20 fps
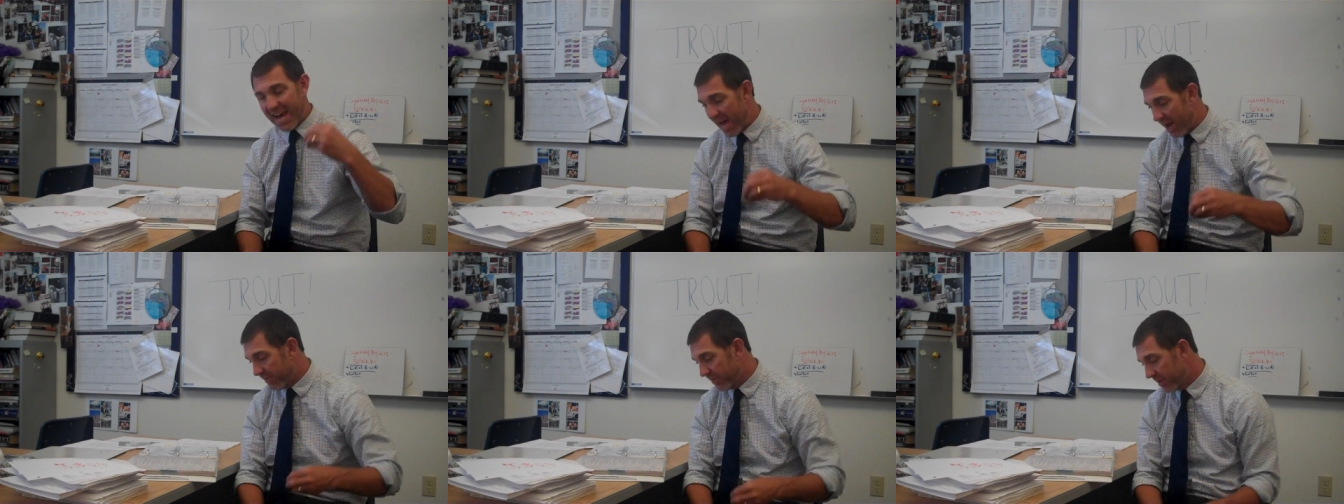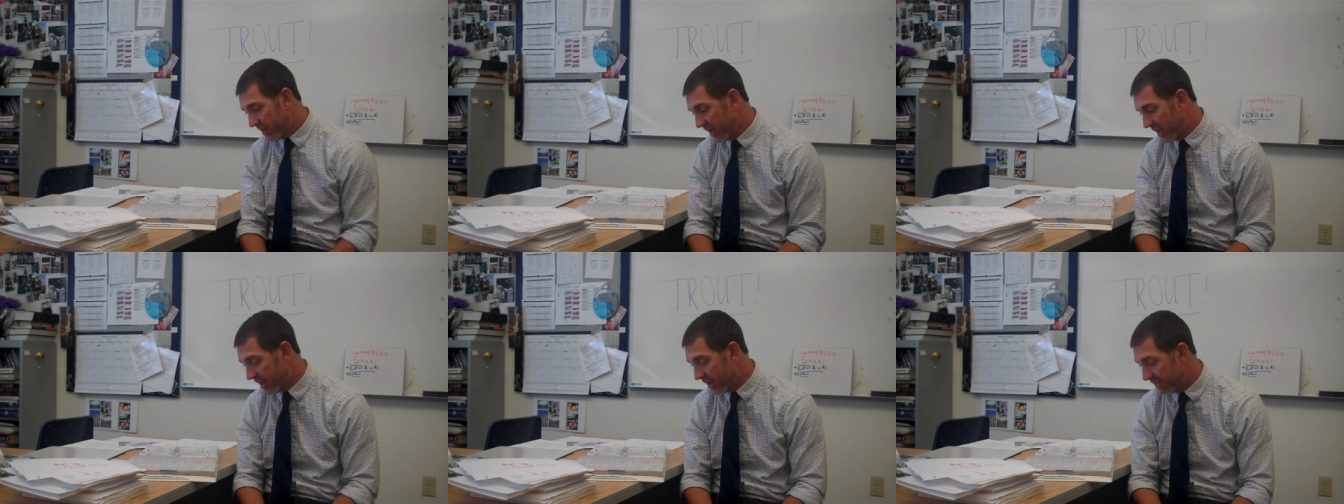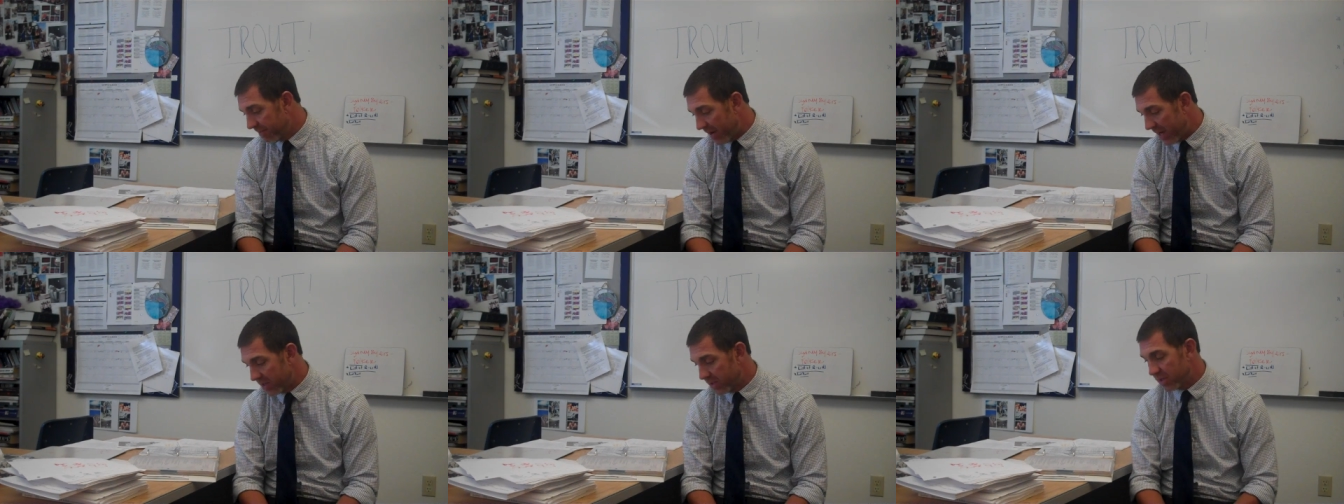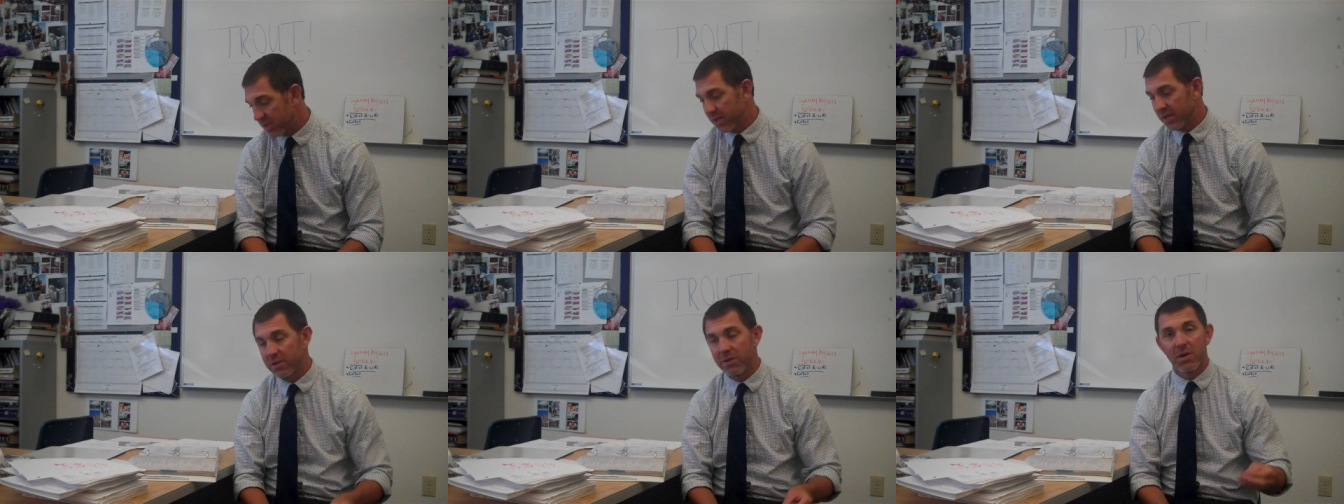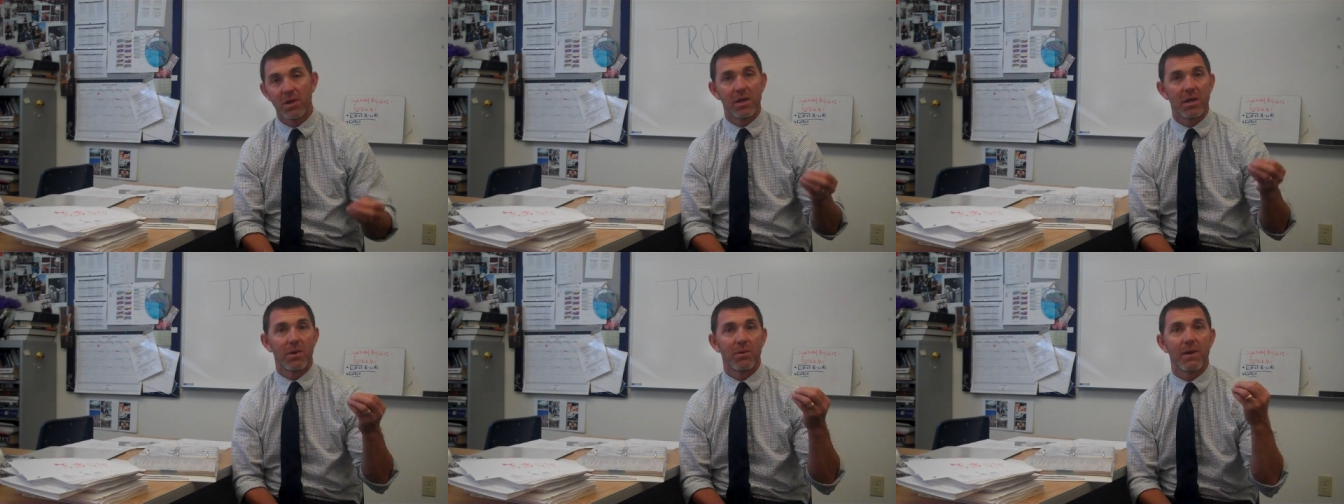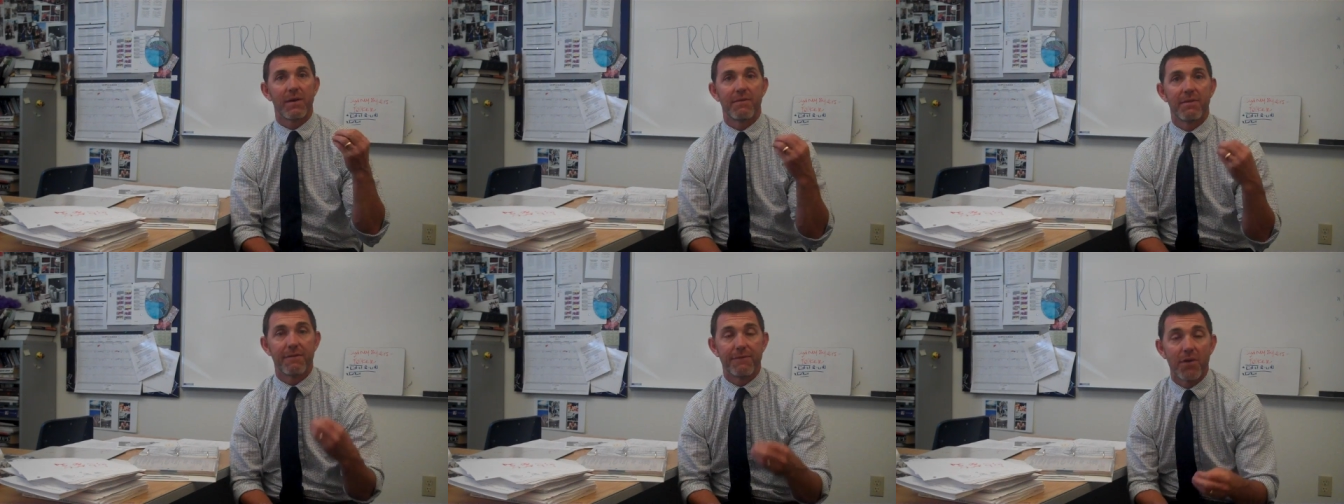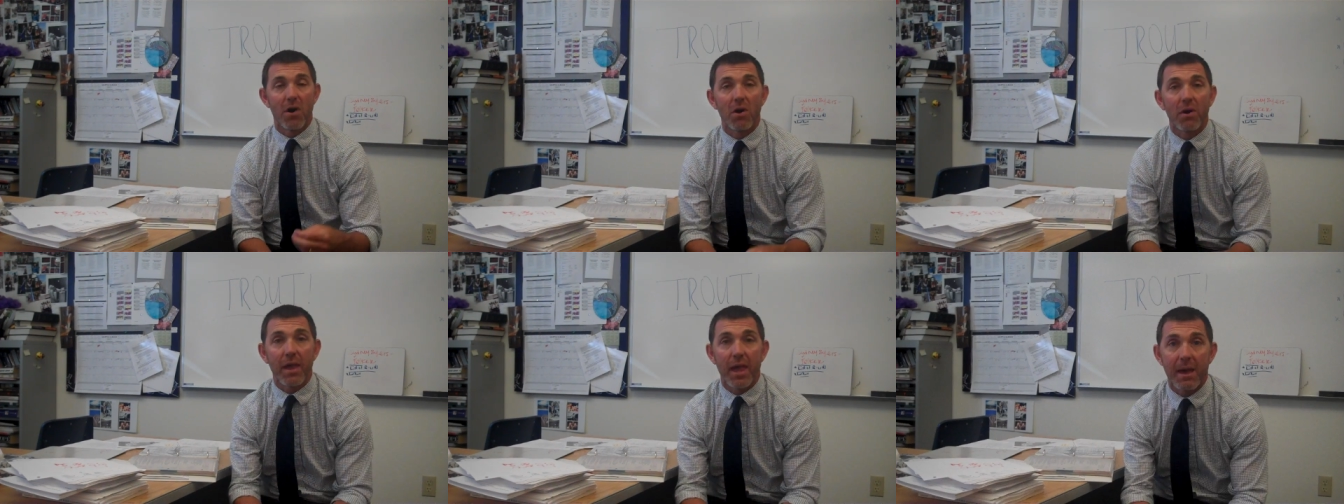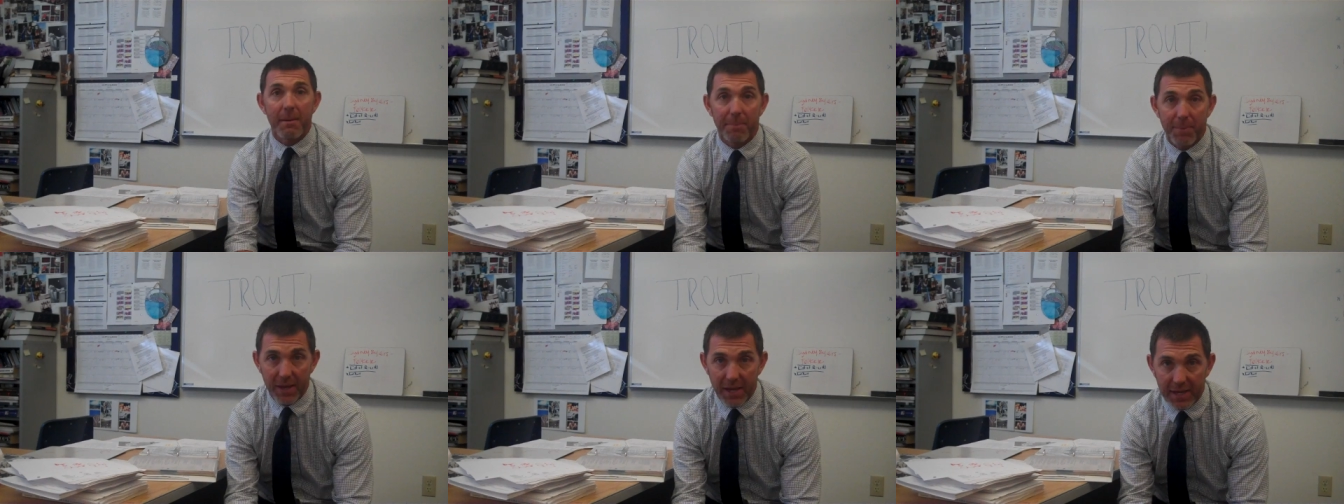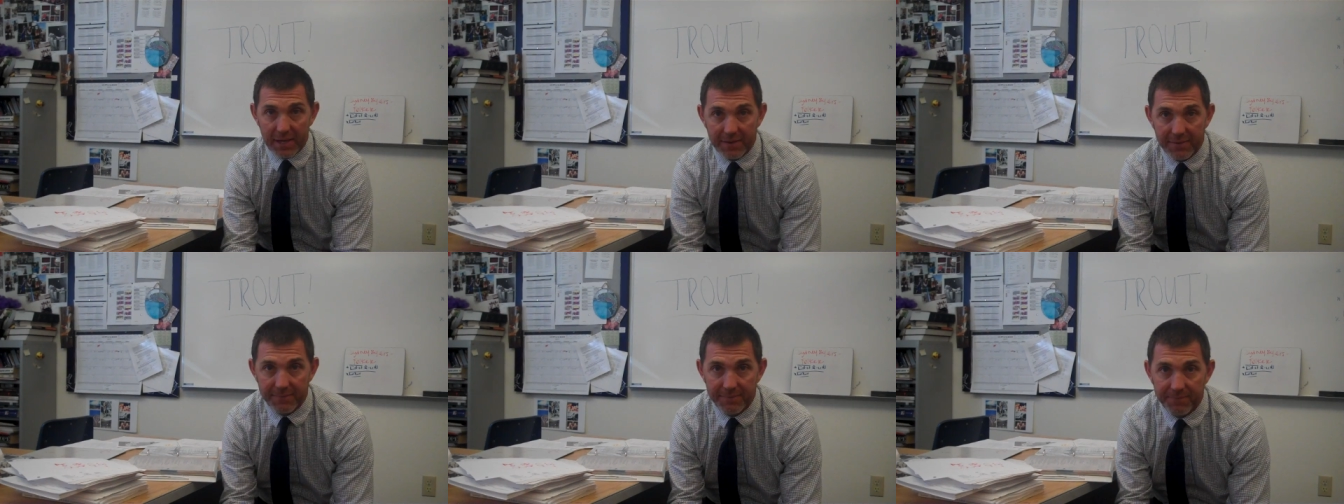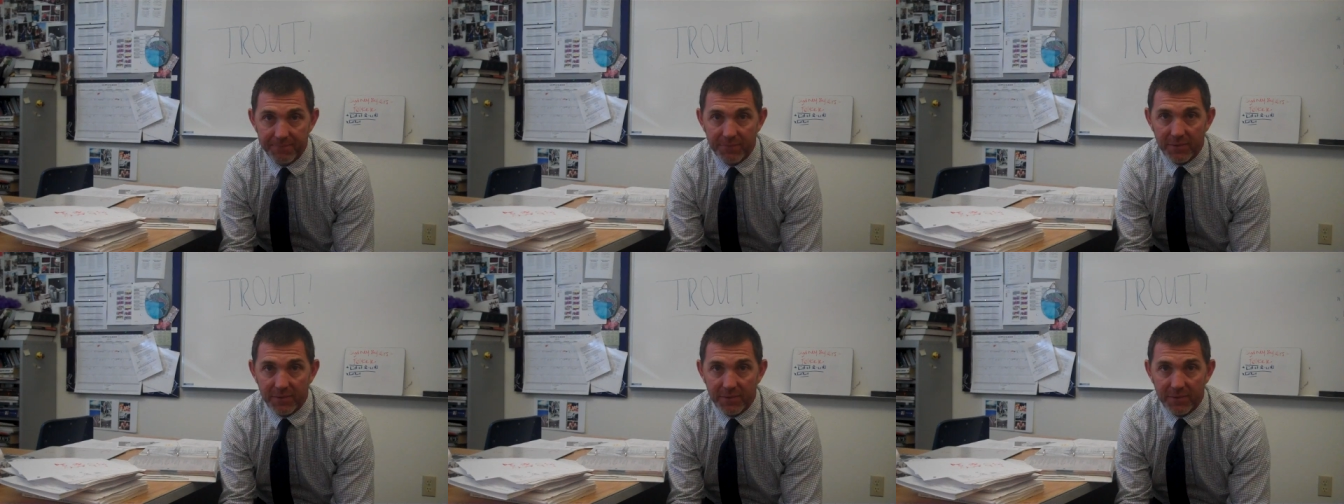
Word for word: after the convention, we have the fall campaign.